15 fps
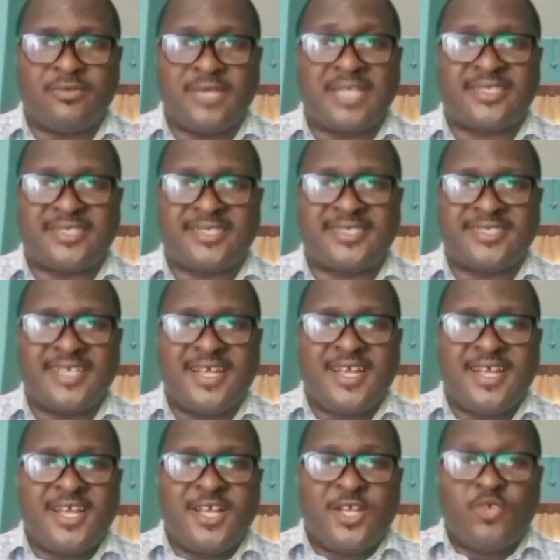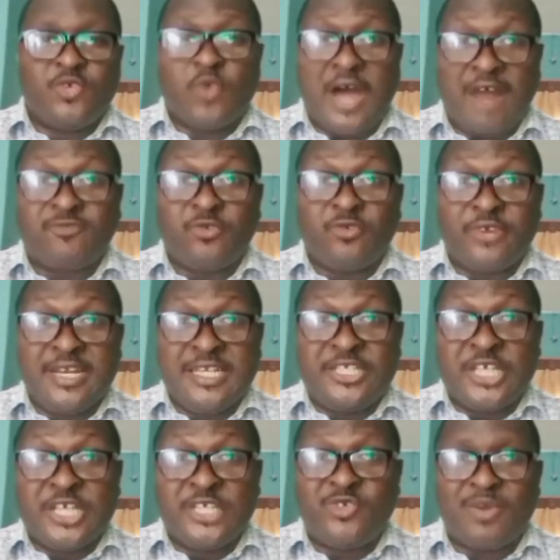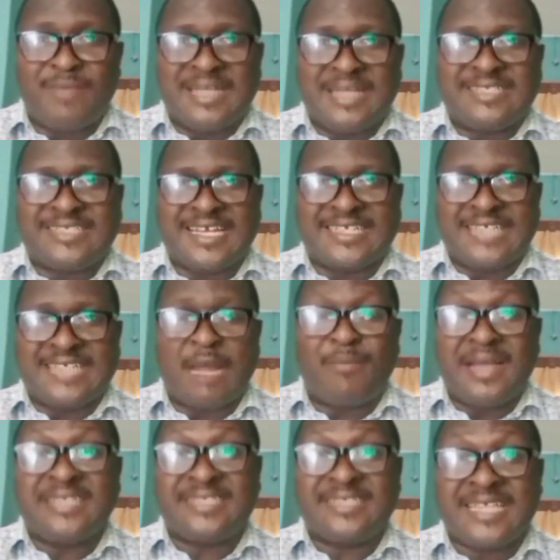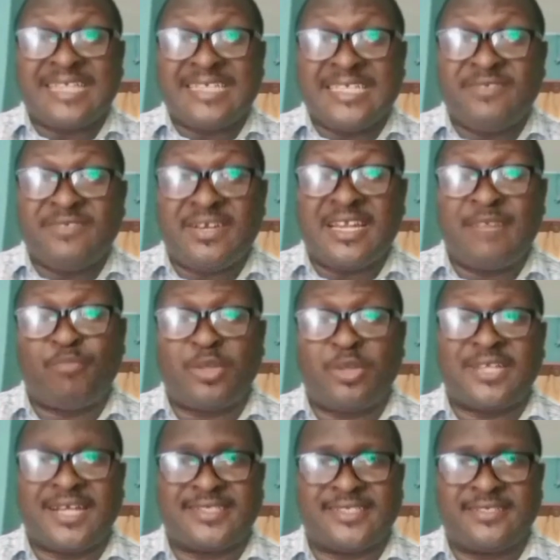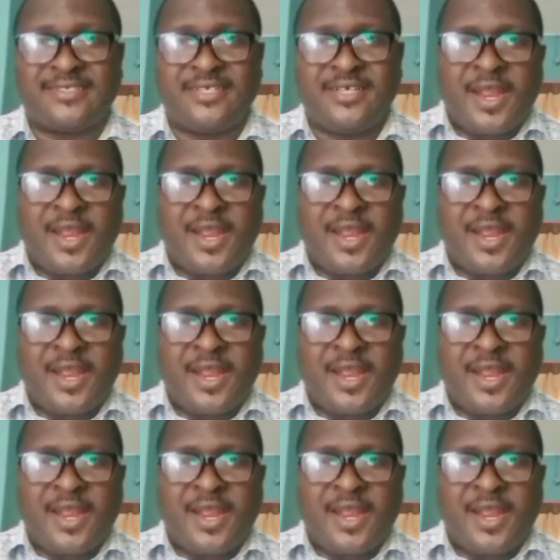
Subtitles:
Yes, you have to really change your mindset. Your mindset is very important.